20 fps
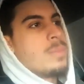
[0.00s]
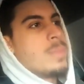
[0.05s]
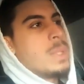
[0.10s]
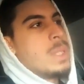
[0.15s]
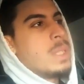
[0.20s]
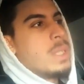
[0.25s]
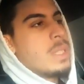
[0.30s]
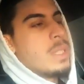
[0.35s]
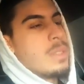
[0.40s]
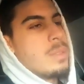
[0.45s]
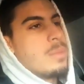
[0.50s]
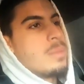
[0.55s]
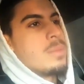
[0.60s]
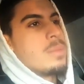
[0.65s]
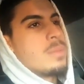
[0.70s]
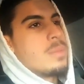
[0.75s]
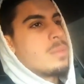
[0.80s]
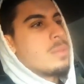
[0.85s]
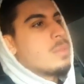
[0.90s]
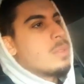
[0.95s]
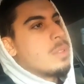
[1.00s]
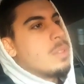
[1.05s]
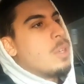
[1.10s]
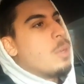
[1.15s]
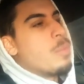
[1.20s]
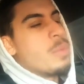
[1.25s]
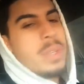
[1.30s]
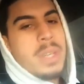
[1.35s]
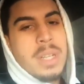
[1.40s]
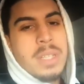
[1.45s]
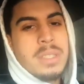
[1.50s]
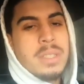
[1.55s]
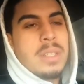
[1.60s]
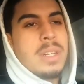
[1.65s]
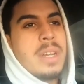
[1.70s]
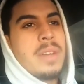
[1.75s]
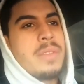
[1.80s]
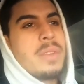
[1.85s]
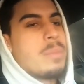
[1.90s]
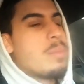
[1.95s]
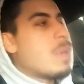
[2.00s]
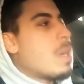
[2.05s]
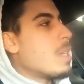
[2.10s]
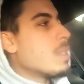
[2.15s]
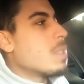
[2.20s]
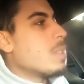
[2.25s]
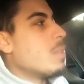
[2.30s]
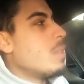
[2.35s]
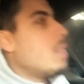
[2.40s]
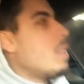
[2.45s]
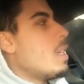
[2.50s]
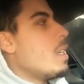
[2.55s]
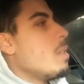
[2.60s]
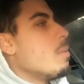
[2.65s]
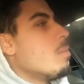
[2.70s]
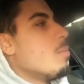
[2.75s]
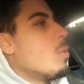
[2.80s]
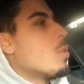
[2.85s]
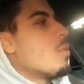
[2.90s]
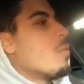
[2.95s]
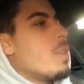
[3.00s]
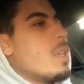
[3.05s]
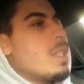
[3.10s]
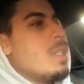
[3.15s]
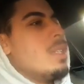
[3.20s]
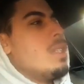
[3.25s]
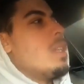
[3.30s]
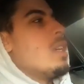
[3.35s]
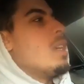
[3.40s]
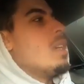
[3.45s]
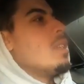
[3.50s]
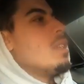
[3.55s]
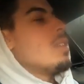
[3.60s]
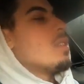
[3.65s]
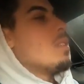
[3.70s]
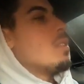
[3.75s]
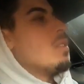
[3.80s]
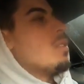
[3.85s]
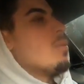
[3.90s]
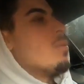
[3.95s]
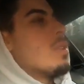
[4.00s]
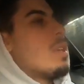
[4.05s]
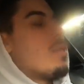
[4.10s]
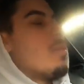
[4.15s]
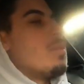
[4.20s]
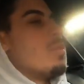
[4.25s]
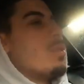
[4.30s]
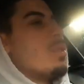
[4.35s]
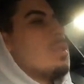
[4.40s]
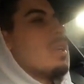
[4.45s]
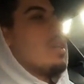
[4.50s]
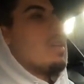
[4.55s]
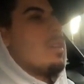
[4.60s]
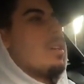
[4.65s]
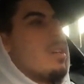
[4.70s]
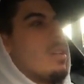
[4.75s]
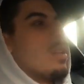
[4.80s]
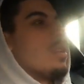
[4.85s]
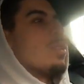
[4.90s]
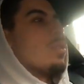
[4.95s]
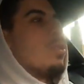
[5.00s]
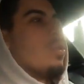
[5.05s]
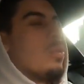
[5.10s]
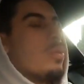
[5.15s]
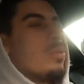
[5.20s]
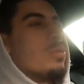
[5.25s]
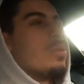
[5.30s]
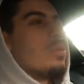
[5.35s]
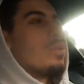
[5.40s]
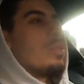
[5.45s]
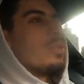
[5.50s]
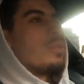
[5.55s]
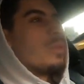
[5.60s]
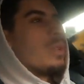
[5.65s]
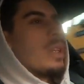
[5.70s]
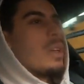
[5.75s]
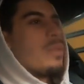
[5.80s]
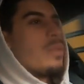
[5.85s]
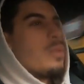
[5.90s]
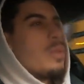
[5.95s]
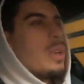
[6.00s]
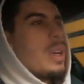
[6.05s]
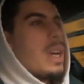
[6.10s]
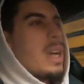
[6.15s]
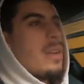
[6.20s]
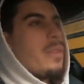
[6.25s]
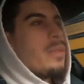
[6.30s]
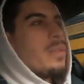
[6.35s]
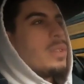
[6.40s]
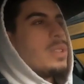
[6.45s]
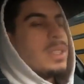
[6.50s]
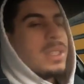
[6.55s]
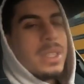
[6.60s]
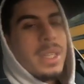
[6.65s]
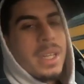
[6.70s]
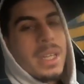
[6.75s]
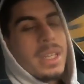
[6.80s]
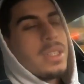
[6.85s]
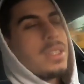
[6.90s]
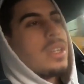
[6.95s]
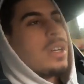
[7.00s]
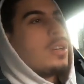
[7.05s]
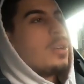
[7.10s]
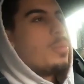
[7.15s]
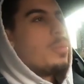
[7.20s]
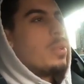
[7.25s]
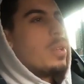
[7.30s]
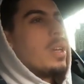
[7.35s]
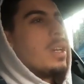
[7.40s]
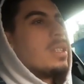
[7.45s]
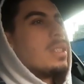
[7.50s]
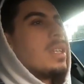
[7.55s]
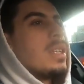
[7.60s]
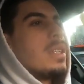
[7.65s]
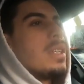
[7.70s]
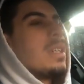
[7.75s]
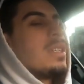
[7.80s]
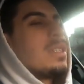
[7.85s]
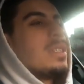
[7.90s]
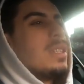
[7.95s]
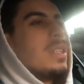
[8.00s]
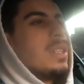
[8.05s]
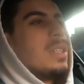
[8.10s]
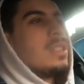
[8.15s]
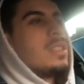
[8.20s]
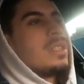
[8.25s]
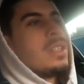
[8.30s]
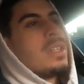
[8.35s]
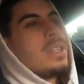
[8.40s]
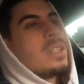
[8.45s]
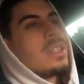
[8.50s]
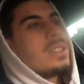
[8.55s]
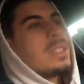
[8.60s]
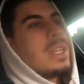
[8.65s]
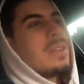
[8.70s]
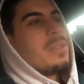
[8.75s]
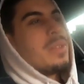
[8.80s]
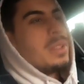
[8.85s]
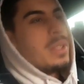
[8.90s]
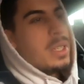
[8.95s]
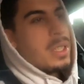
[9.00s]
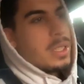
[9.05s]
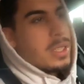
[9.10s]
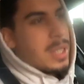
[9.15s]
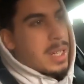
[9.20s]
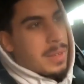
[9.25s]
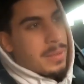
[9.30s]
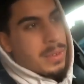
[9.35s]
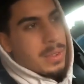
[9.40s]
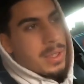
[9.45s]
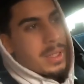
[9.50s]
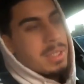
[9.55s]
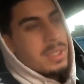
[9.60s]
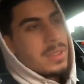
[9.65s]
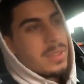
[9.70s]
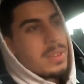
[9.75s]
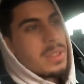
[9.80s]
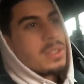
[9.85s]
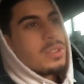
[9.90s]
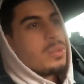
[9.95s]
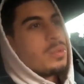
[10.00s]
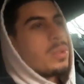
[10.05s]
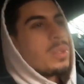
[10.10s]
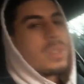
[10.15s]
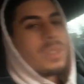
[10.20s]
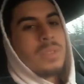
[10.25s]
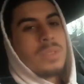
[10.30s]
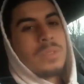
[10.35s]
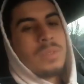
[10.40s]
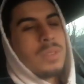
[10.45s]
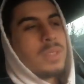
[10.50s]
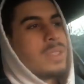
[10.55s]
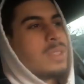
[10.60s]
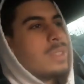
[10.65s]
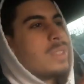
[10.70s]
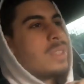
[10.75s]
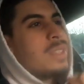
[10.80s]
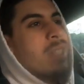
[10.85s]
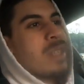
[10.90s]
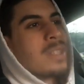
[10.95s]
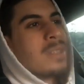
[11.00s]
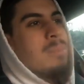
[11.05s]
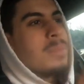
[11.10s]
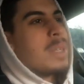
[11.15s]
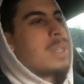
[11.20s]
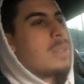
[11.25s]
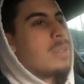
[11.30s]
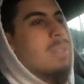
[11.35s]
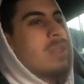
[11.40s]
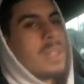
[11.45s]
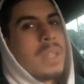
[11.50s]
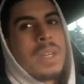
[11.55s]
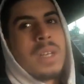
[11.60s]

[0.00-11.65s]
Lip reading: But yeah, hope you guys are having a positive day, motivated day. Whatever you got, goals or whatever you have for today, I hope you guys get that done. Because every day you should have a list of things you want to do and just check them out.